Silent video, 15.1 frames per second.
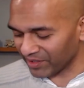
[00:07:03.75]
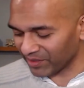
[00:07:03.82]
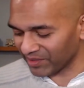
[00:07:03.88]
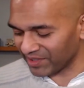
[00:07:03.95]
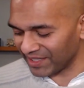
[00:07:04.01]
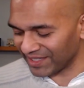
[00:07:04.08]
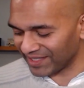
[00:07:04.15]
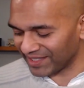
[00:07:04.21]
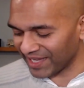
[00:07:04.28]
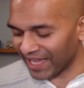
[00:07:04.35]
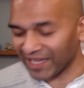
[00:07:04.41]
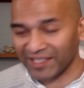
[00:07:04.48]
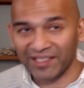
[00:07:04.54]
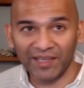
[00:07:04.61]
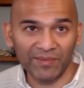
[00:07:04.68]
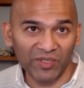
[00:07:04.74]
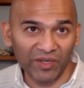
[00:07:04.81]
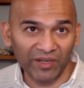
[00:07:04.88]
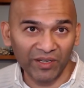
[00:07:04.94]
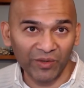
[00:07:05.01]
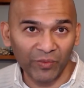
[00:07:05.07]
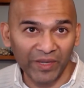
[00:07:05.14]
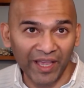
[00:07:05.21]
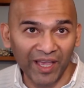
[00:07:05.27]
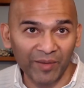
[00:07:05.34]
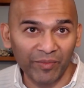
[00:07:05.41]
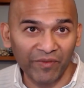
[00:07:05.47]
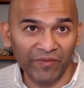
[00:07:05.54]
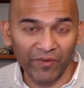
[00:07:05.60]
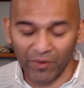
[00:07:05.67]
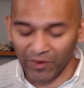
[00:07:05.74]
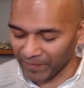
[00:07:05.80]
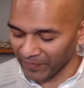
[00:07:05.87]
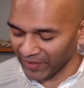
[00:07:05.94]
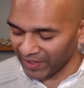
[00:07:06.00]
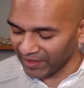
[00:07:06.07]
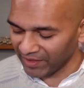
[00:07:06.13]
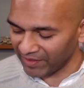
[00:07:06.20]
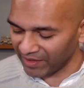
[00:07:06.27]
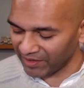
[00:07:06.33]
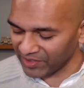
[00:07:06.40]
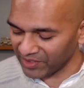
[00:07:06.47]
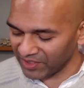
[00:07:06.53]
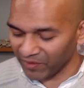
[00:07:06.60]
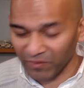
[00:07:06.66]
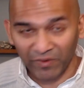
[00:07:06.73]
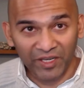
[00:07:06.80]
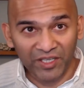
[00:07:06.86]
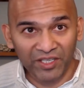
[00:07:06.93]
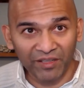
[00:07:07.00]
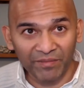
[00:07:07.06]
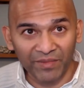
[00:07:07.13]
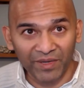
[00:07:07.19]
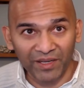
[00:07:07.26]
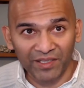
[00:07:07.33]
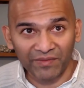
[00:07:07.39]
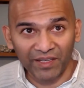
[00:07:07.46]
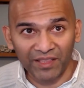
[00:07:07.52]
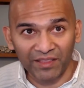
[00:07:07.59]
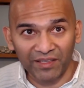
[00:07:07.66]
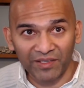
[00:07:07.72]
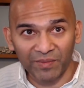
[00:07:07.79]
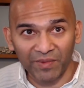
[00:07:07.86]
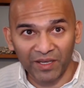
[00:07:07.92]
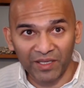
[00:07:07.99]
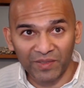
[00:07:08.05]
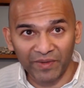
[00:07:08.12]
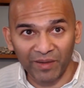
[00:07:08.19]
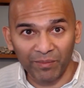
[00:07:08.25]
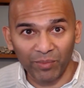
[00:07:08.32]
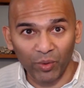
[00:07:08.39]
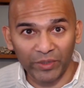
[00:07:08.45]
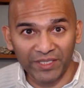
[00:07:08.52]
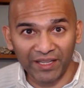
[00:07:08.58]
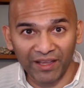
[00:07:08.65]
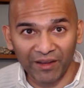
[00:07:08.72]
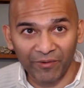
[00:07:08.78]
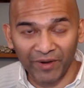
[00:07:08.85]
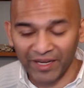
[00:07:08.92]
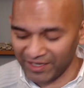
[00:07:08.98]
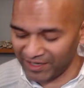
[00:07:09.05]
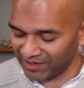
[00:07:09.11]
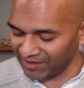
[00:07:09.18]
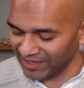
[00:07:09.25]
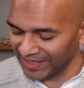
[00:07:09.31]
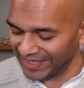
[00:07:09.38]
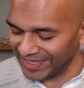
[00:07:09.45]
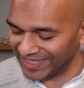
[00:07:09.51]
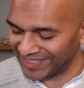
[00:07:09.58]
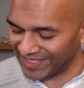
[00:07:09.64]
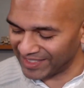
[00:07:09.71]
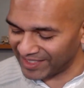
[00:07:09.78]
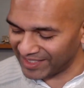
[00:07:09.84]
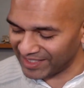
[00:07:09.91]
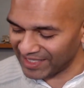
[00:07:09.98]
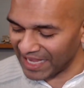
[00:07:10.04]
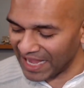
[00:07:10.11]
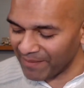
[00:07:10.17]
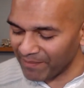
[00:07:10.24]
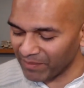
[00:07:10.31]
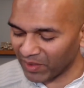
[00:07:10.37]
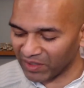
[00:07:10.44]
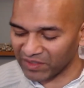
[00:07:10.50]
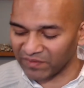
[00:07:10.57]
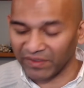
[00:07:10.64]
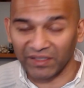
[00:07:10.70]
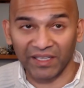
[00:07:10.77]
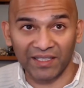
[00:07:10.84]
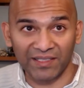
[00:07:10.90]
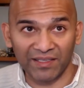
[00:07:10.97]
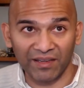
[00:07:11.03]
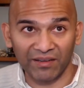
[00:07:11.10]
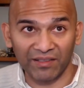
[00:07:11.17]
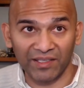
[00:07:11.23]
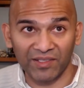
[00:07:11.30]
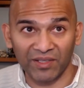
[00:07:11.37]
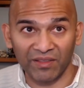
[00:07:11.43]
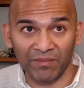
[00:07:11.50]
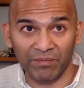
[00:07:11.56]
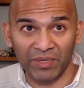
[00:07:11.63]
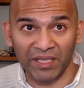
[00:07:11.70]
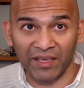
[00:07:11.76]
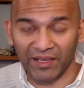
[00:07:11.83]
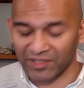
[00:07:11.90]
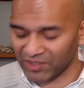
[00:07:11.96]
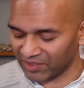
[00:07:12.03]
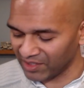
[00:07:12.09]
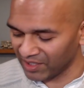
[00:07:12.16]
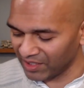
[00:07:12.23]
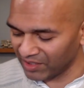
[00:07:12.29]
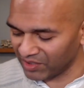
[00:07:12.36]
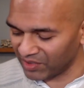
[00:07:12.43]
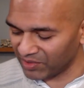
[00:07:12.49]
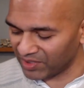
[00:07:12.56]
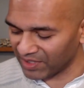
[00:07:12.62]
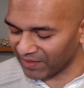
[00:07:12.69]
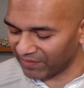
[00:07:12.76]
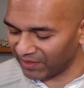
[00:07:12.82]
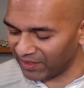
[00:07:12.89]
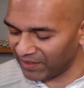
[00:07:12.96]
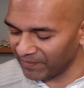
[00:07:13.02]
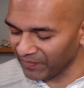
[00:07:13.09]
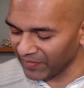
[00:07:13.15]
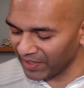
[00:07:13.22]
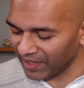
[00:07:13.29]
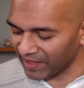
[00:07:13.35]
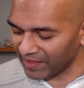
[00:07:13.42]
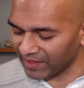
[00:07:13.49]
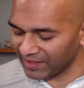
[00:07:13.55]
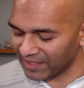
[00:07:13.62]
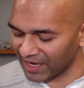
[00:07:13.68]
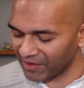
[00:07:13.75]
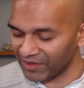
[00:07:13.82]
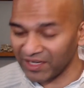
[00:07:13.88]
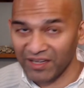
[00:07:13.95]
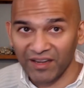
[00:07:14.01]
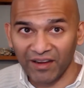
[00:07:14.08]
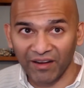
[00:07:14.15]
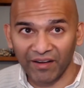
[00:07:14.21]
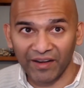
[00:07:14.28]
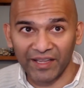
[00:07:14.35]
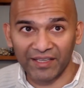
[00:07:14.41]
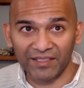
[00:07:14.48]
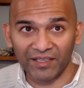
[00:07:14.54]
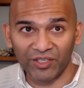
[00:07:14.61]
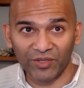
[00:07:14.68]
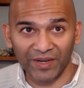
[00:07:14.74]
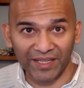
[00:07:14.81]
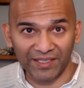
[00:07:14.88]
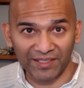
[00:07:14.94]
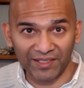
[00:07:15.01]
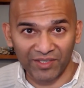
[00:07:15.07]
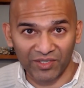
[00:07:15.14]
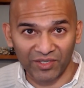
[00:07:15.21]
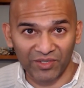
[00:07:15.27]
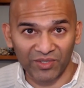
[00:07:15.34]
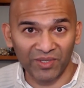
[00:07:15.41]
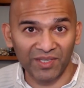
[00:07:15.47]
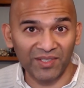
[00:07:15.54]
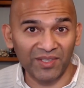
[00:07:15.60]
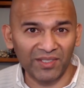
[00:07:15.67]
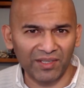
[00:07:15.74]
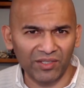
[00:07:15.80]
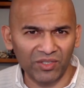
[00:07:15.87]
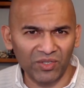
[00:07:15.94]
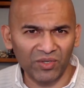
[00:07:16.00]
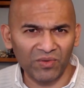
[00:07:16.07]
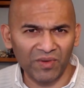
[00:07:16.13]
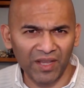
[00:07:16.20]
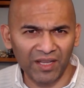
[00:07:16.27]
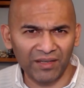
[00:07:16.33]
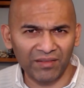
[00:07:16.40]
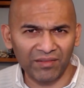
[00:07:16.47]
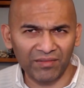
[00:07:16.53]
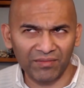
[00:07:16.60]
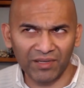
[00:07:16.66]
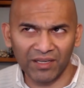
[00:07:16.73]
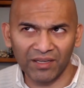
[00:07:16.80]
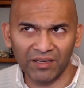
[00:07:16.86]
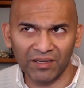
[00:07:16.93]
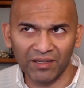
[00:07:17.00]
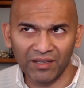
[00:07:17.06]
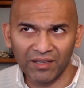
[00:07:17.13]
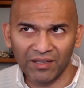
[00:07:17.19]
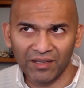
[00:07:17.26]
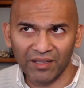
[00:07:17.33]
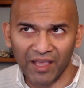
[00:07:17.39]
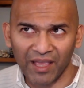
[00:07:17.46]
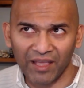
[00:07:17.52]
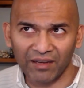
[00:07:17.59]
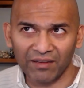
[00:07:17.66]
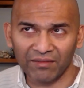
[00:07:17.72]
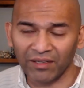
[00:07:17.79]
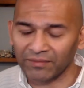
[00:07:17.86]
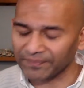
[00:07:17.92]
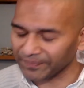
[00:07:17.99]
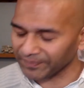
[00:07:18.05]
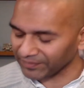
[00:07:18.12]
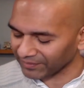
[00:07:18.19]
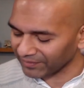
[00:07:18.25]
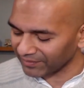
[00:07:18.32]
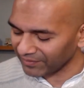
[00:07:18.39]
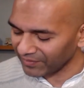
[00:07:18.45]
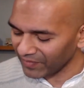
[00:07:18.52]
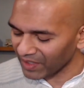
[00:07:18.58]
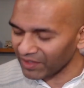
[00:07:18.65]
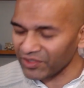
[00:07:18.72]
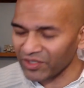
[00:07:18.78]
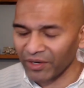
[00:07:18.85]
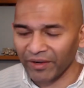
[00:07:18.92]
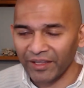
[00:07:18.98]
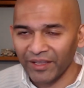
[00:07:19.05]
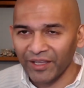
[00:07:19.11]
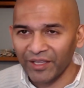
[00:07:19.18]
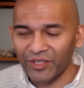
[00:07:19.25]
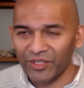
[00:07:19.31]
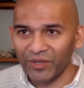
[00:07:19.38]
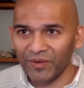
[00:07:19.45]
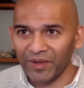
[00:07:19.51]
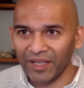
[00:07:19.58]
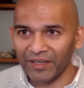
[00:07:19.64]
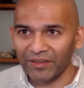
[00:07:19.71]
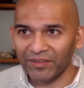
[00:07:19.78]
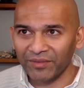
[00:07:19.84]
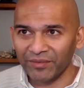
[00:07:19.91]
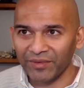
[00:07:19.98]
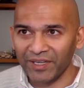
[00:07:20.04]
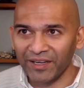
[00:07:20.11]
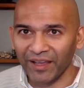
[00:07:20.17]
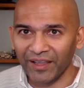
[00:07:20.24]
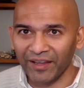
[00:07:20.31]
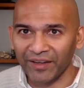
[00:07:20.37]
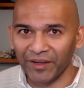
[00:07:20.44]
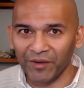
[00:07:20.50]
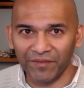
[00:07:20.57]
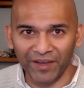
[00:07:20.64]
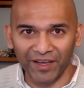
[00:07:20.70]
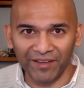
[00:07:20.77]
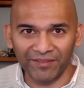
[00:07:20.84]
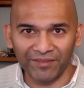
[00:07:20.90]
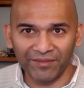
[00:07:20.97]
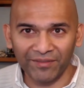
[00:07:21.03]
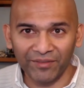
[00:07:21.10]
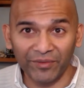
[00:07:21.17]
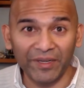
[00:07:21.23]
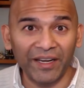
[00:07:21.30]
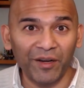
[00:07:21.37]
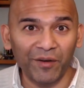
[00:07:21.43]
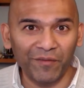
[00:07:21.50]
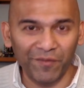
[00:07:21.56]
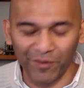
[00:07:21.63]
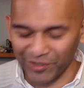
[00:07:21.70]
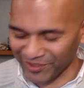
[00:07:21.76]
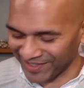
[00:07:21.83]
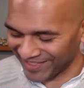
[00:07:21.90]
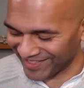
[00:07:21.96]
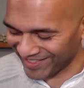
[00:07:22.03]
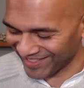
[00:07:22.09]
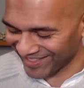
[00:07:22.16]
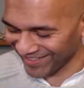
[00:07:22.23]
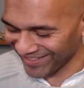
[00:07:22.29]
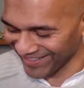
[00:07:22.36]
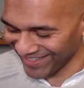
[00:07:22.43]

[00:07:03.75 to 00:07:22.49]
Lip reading: So it's the exact same circuit we had before. There's the original MOSFET. This MOSFET I'm pointing at right here is the same MOSFET that's here. These are the BS270. And then down here is the transistor. So this is the 2N3904 transistor.